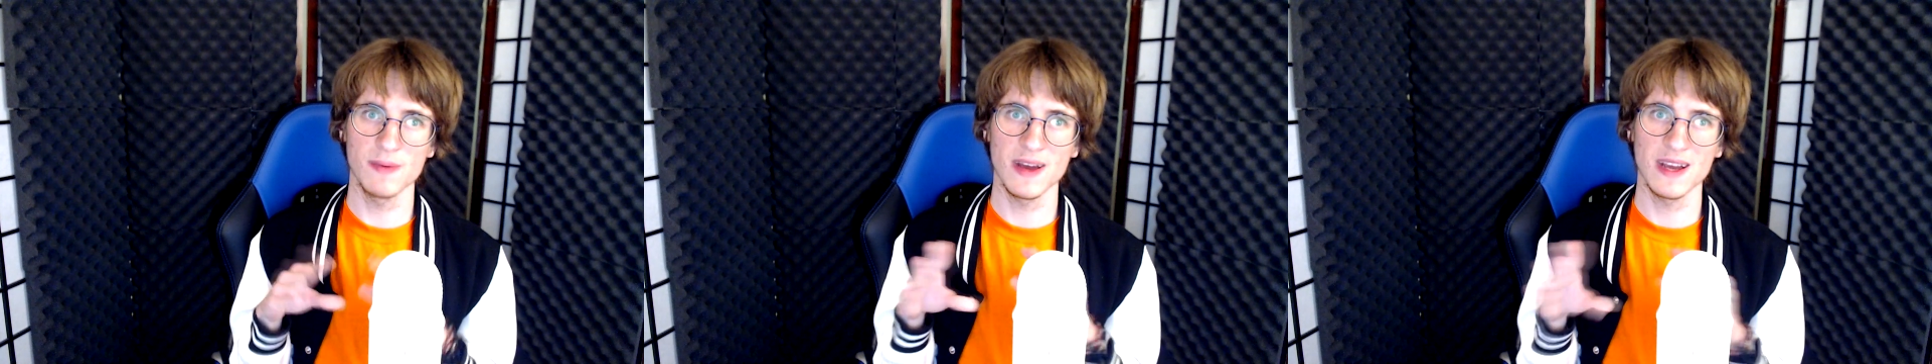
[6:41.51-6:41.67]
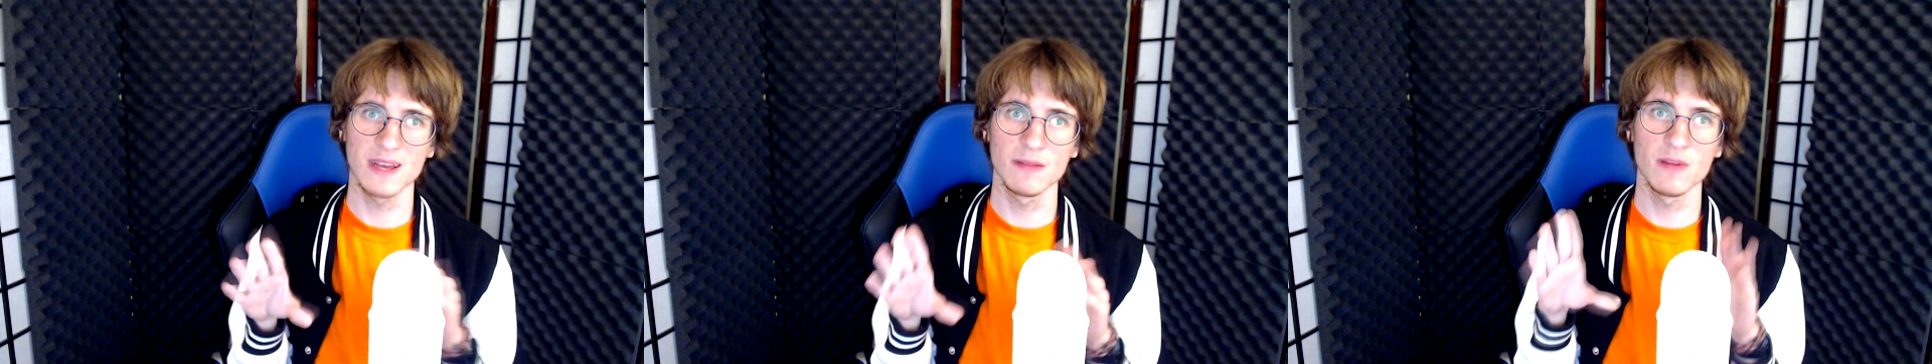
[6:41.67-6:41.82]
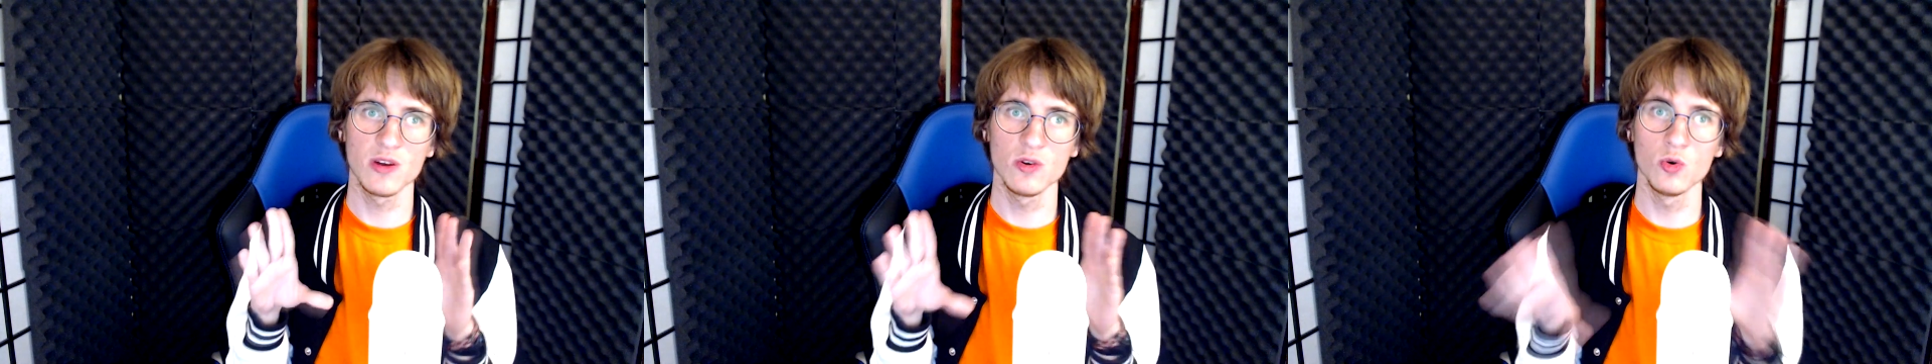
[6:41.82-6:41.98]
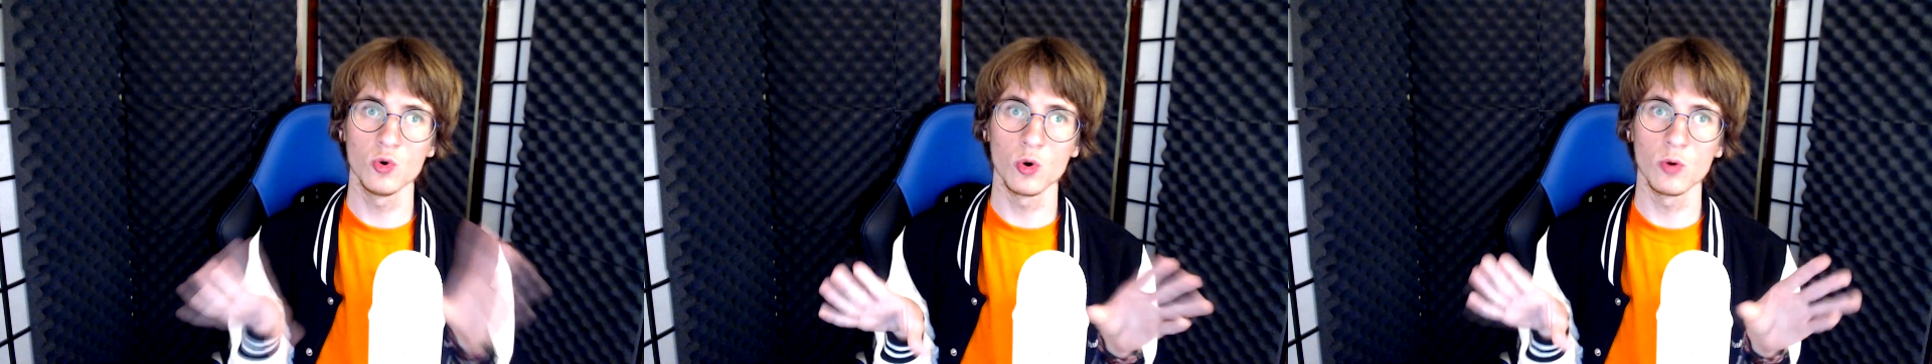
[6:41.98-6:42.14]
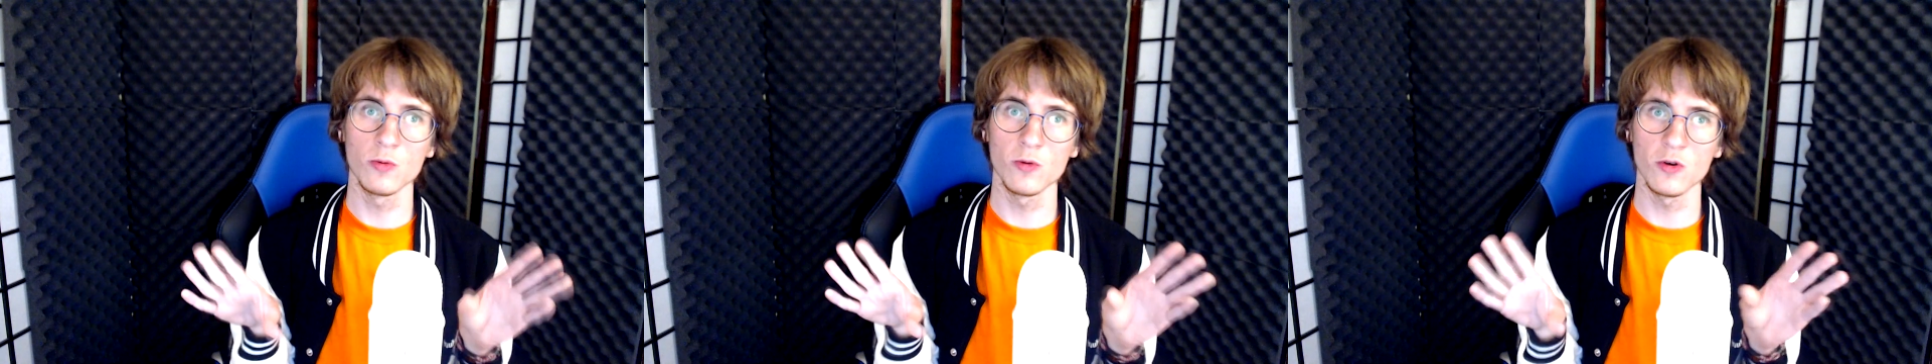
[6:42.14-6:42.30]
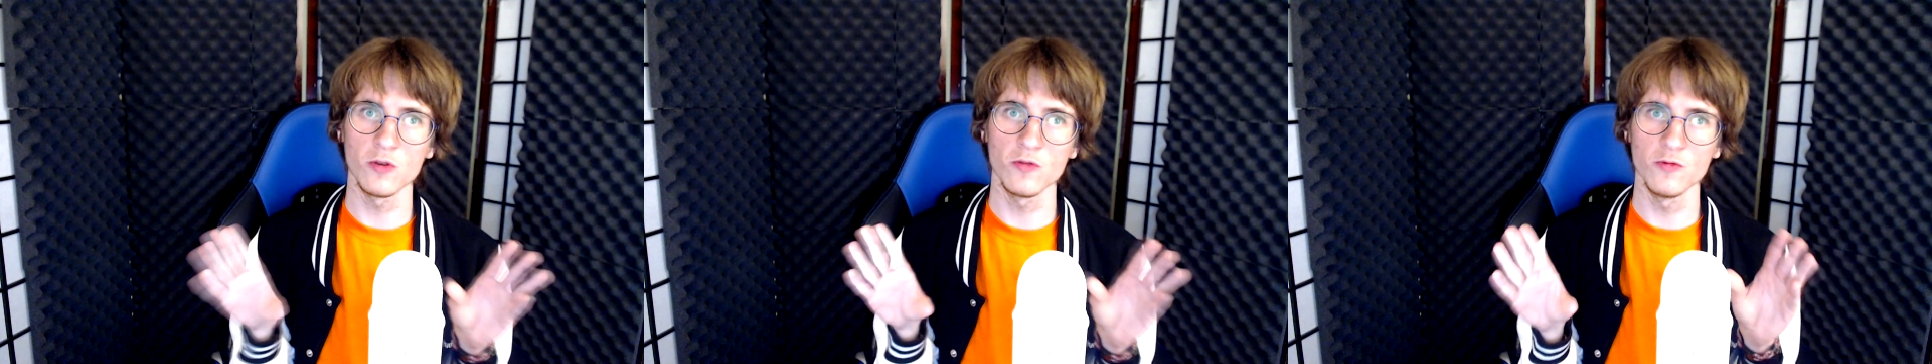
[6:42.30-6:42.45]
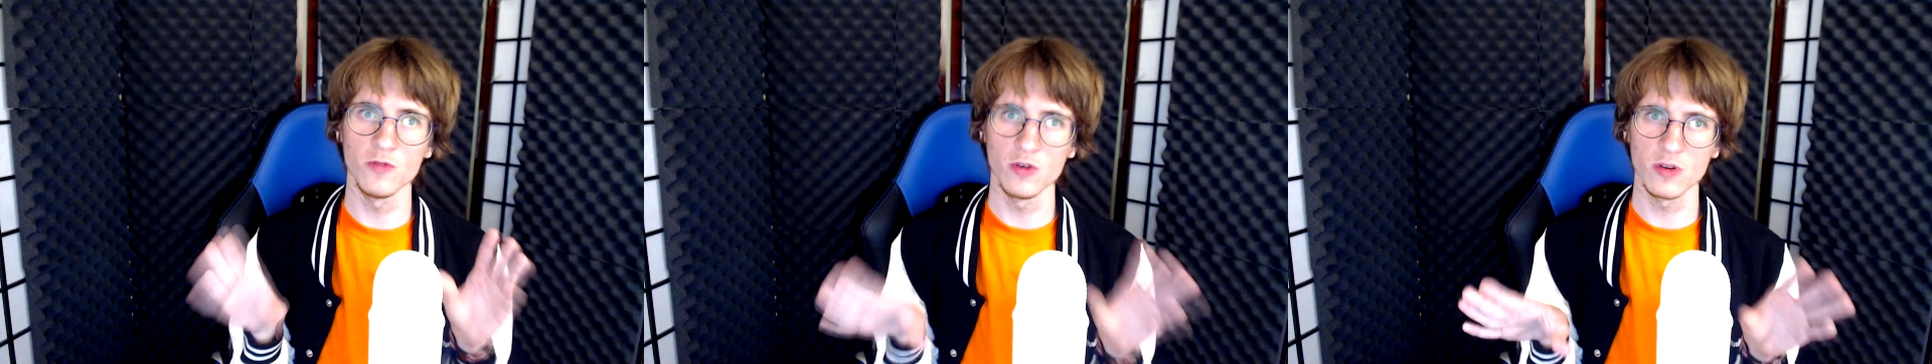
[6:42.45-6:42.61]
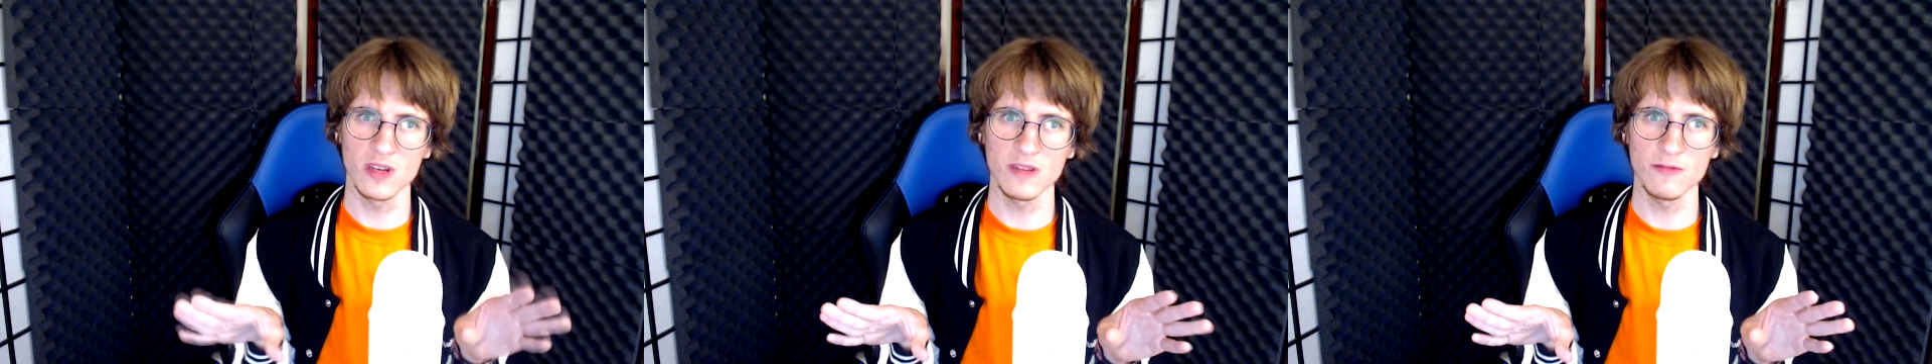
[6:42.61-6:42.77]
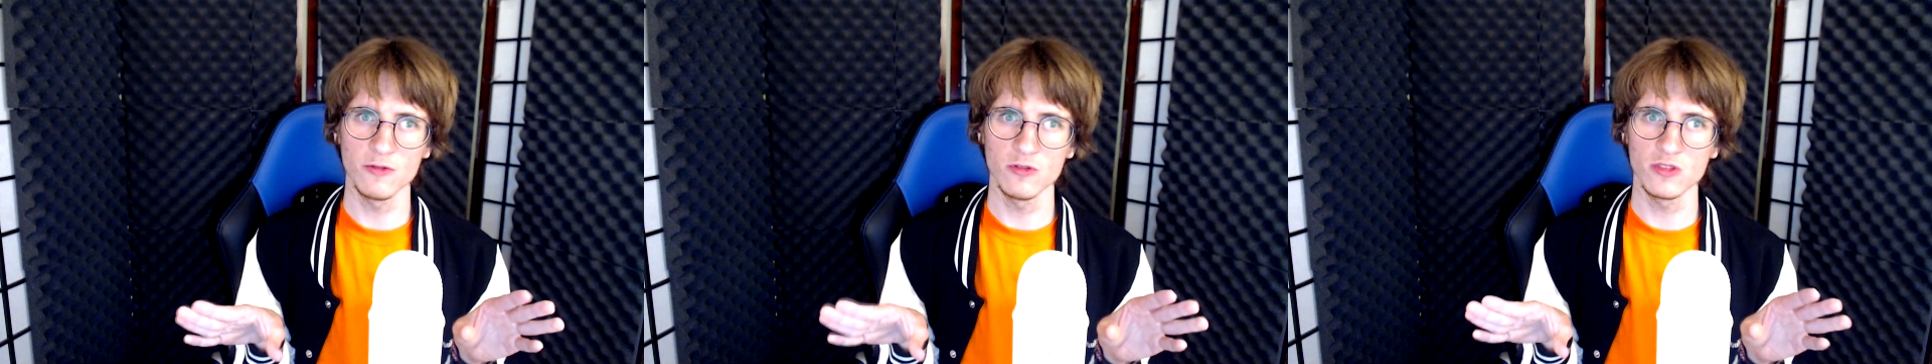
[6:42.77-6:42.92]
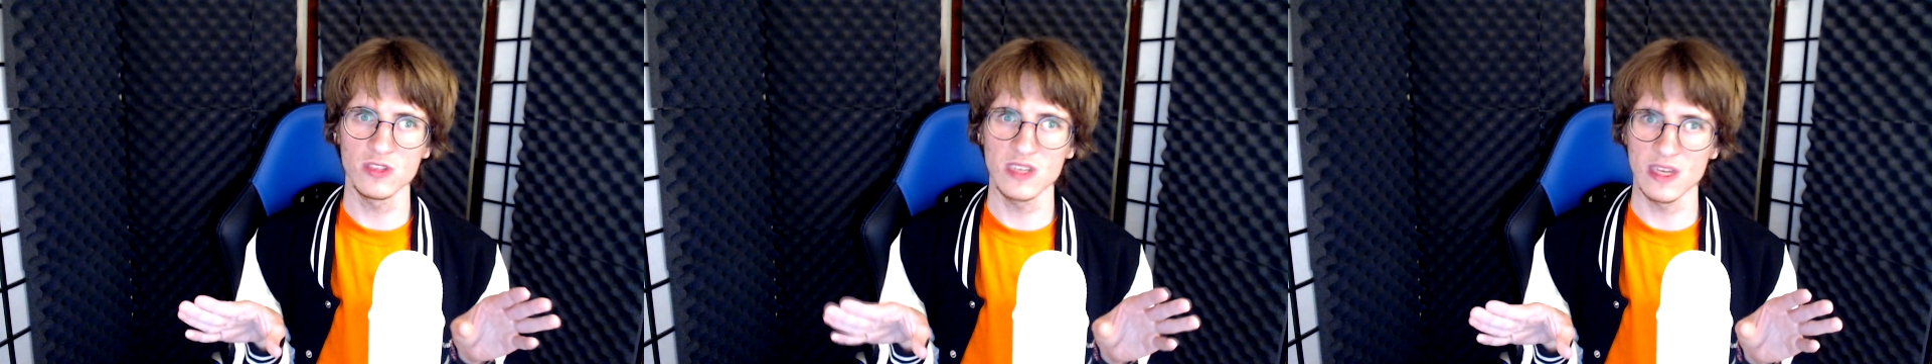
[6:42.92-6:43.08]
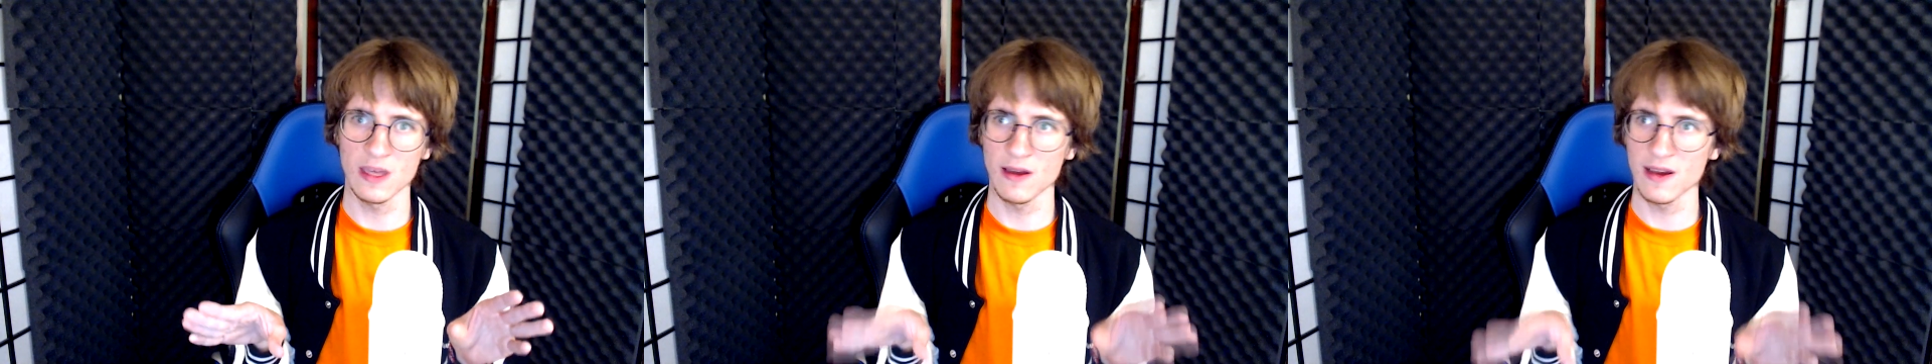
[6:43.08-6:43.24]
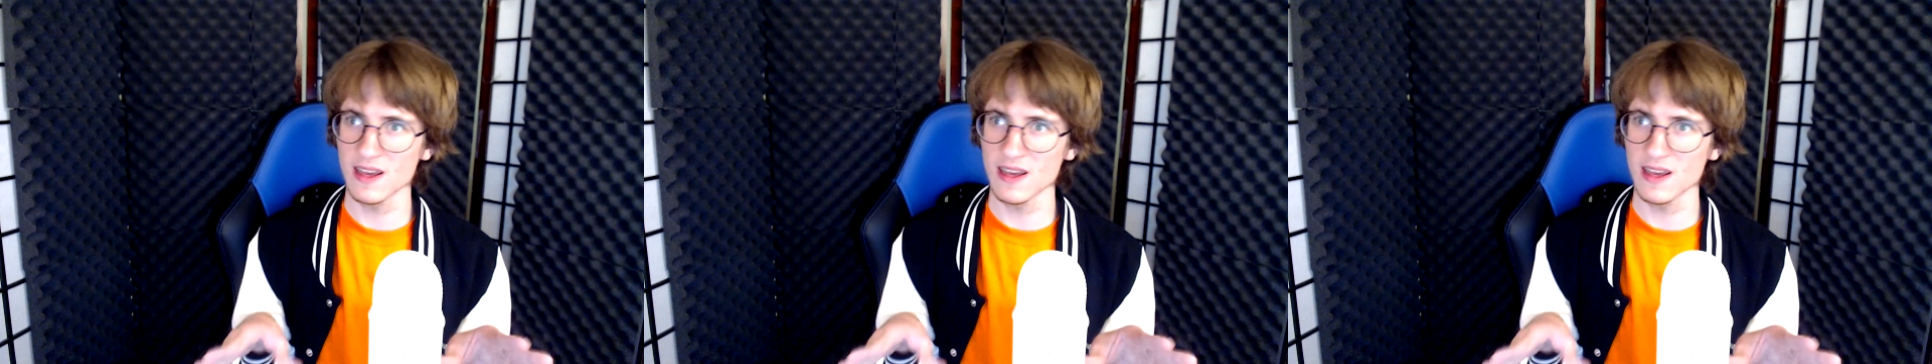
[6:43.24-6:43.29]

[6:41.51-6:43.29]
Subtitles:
back in my normal working routine.